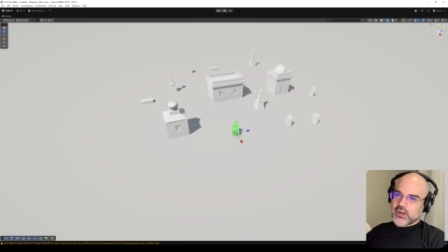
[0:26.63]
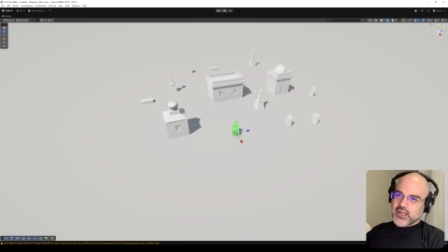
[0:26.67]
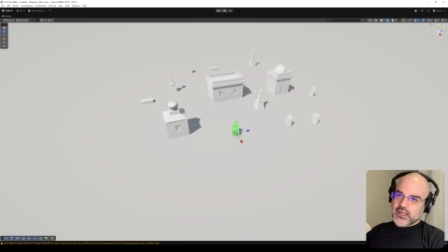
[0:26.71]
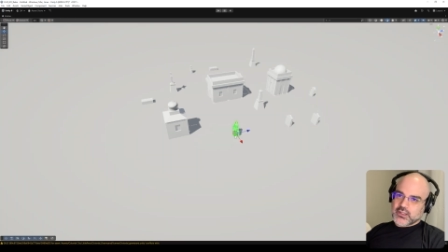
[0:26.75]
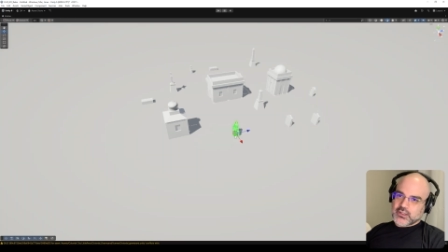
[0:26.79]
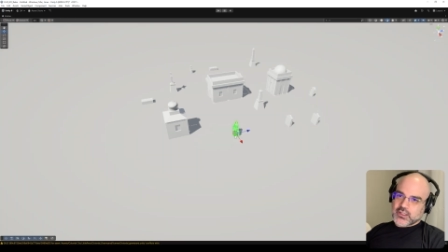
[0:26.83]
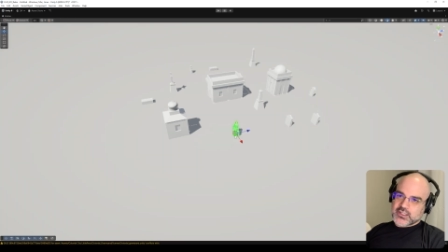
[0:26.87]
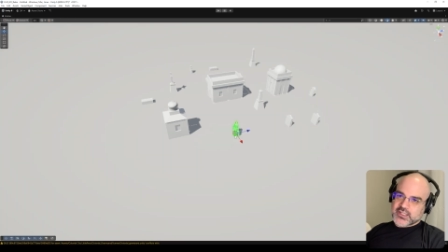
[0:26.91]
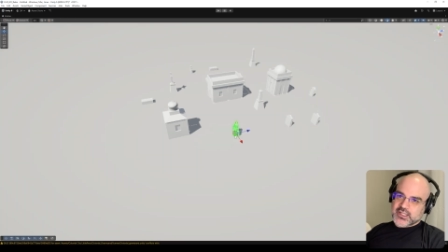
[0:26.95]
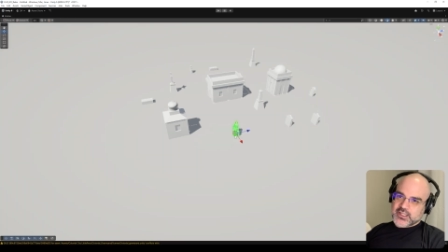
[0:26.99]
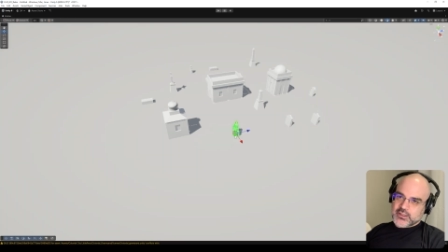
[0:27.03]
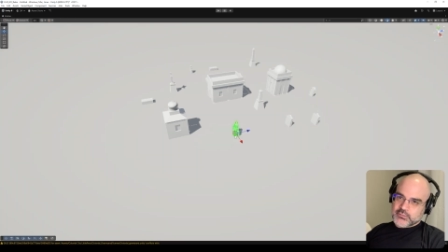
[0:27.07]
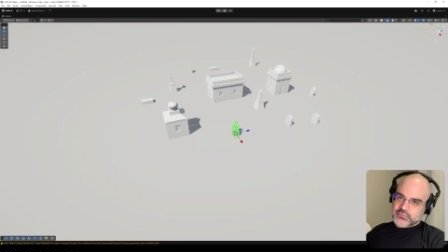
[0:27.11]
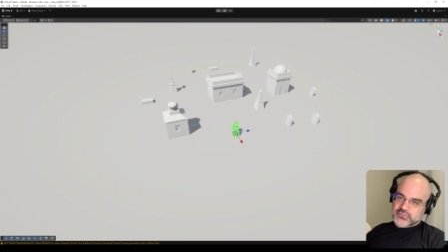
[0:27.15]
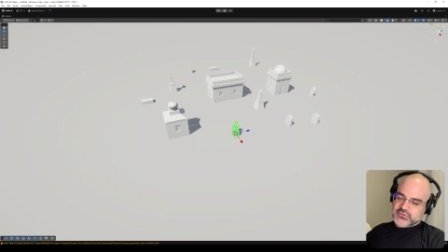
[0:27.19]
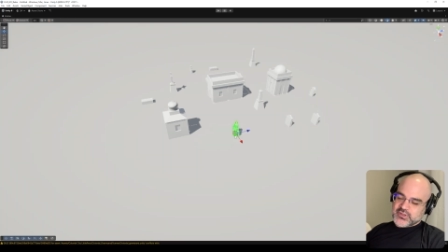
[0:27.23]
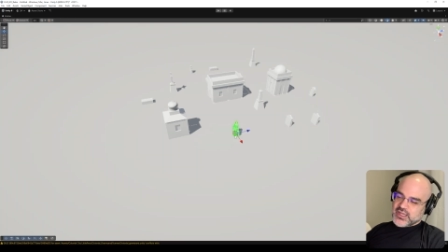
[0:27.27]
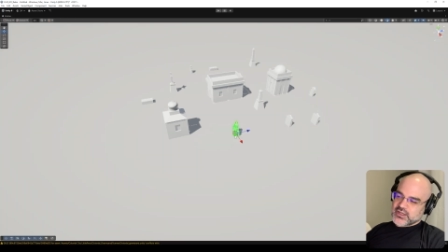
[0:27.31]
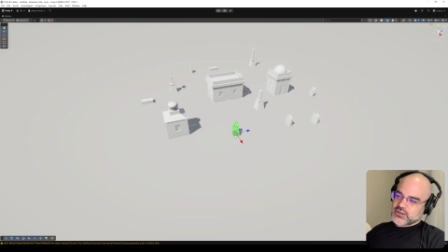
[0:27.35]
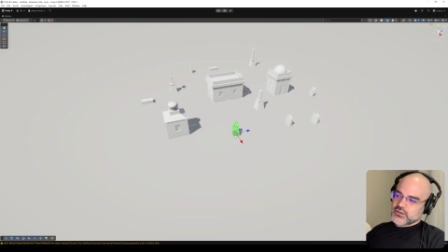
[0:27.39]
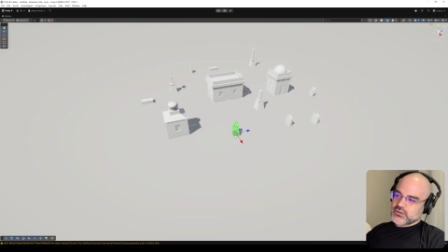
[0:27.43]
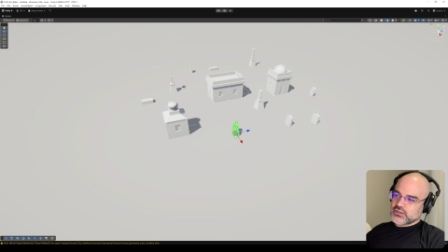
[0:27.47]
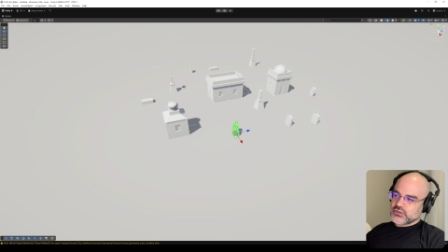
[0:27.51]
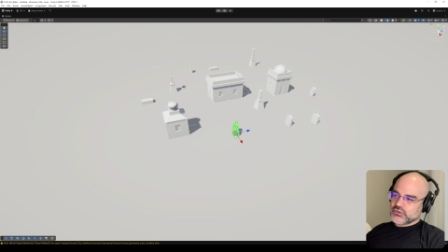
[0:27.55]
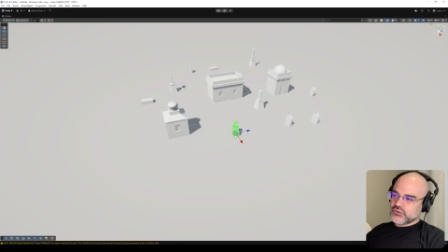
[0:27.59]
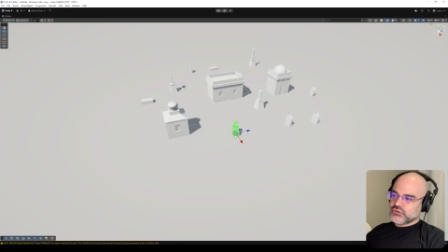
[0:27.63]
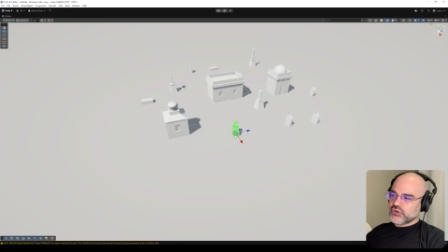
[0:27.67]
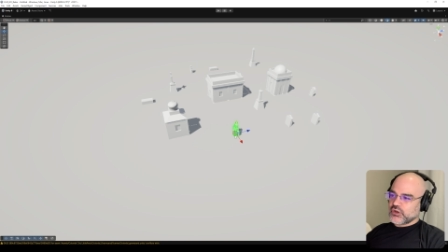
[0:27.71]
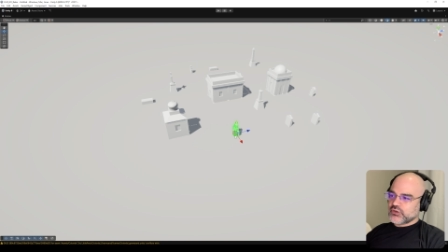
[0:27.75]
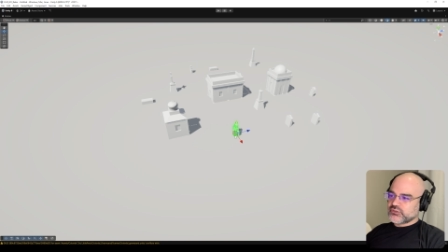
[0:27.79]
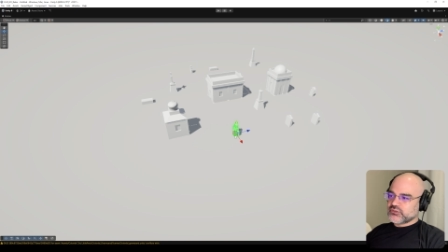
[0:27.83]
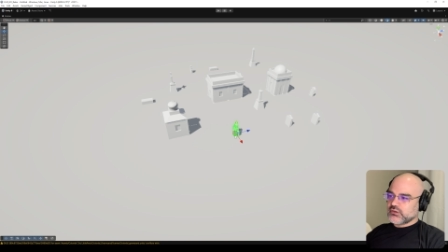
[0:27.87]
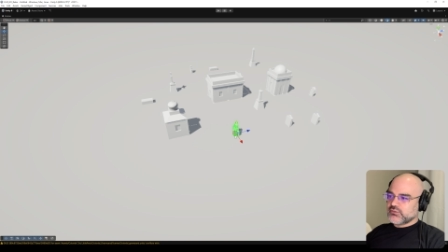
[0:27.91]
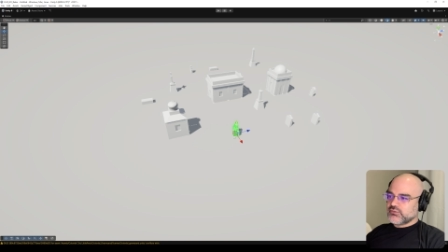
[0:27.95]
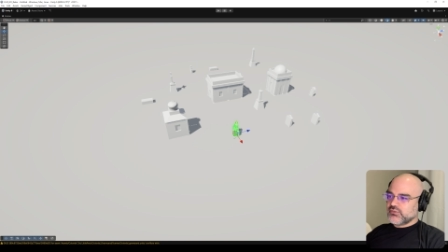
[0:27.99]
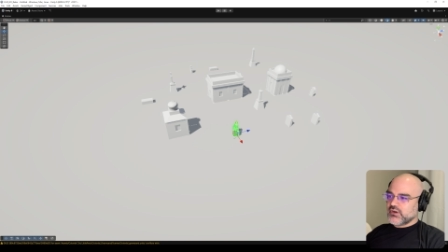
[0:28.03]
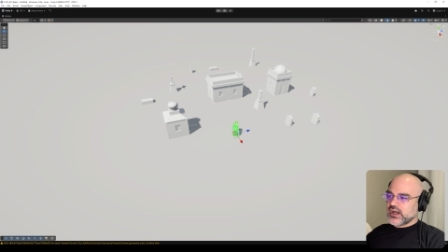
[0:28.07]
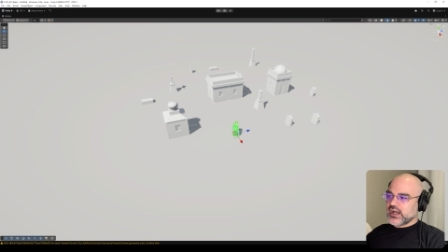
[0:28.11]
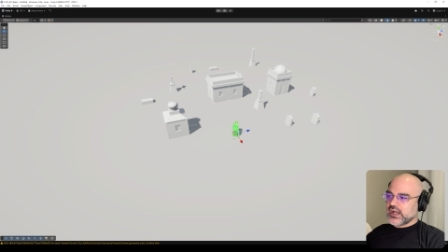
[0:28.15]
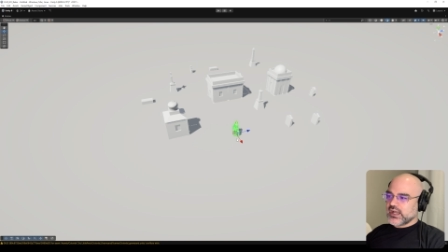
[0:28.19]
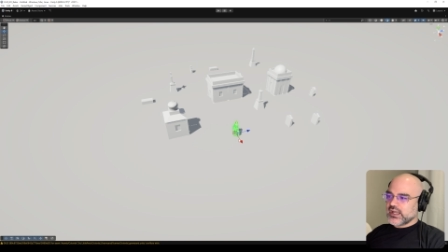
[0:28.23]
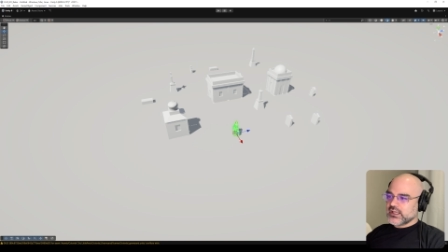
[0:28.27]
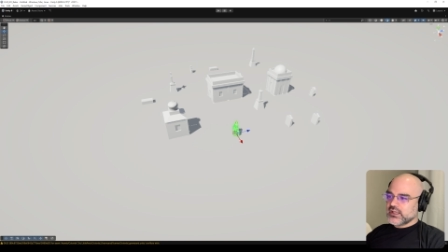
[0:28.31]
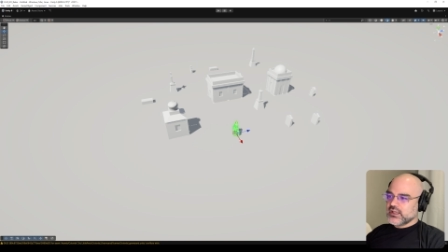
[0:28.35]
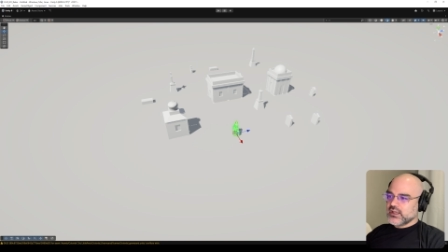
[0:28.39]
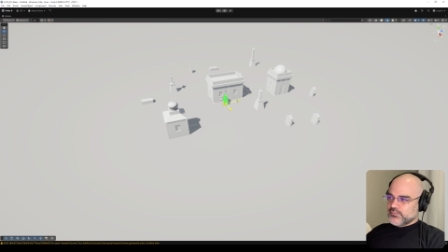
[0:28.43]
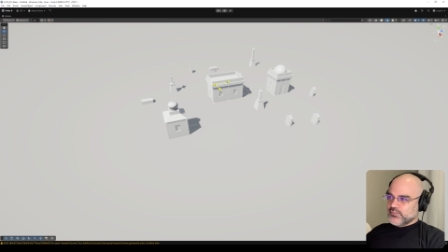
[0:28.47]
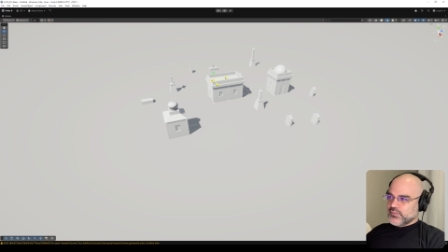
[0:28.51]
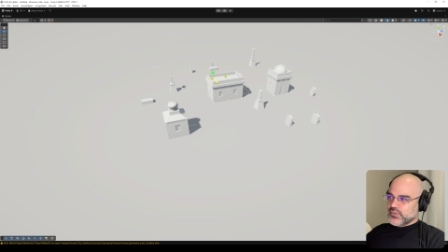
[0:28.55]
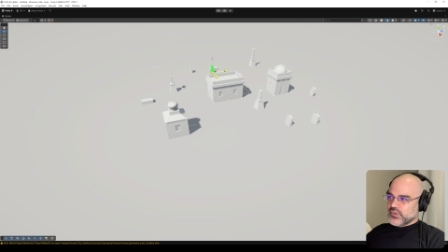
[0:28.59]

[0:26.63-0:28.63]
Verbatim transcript: LLMs, I couldn't justify